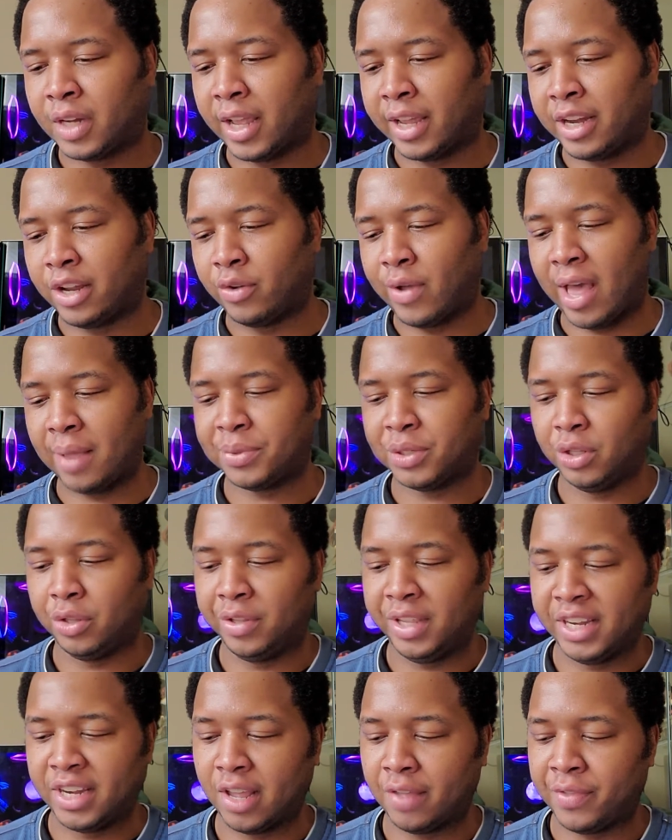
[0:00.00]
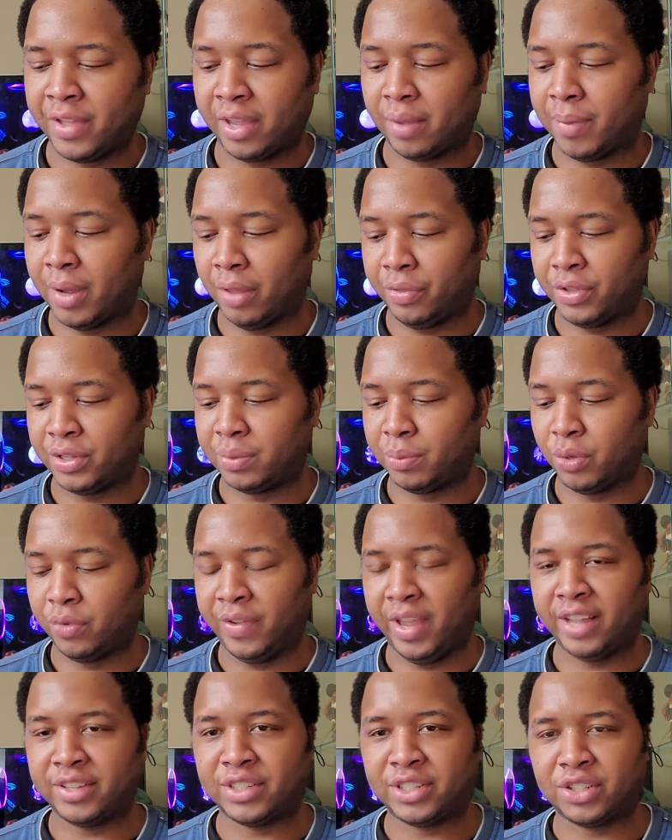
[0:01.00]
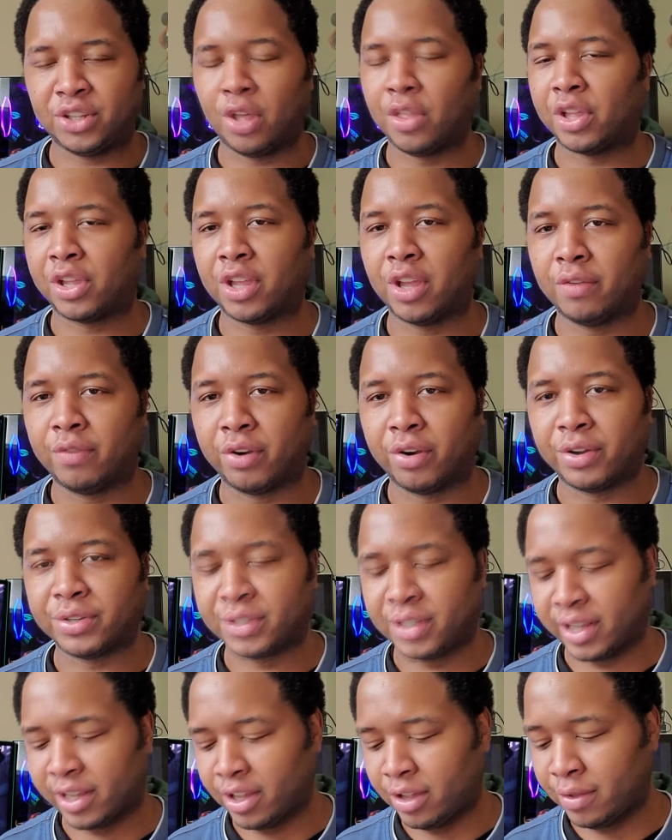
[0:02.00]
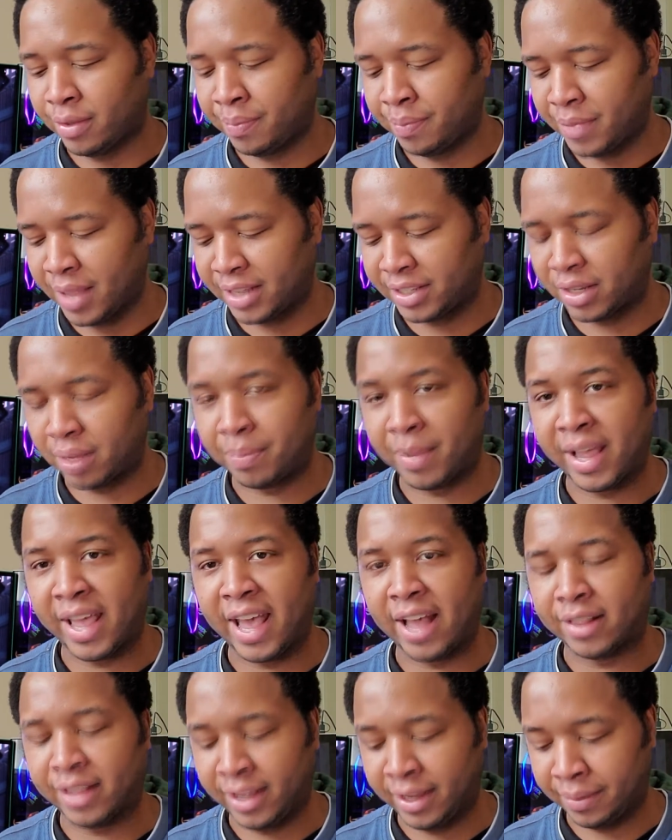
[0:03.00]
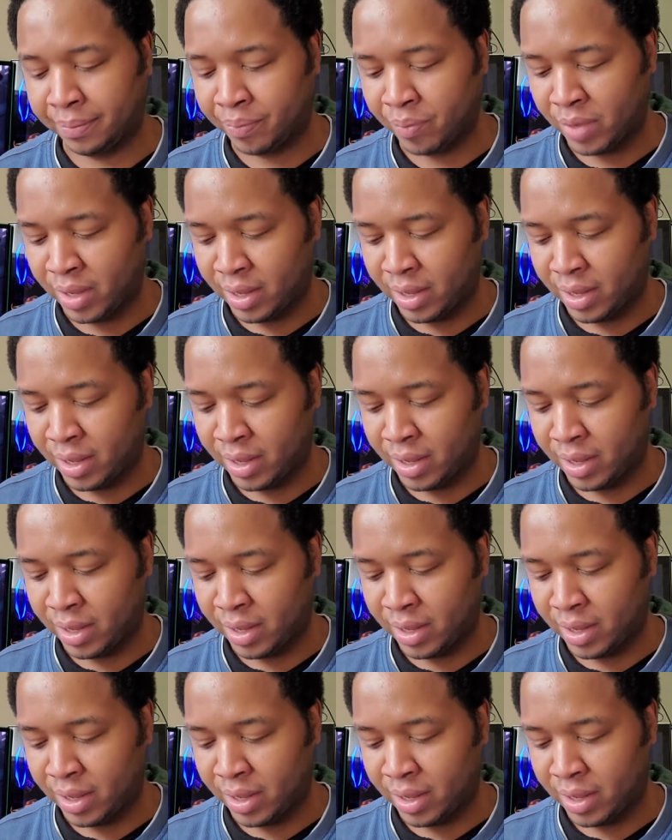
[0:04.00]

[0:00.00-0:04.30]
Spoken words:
I know absolutely nothing about this movie. I just saw the cover. I was like, oh, that's up my alley.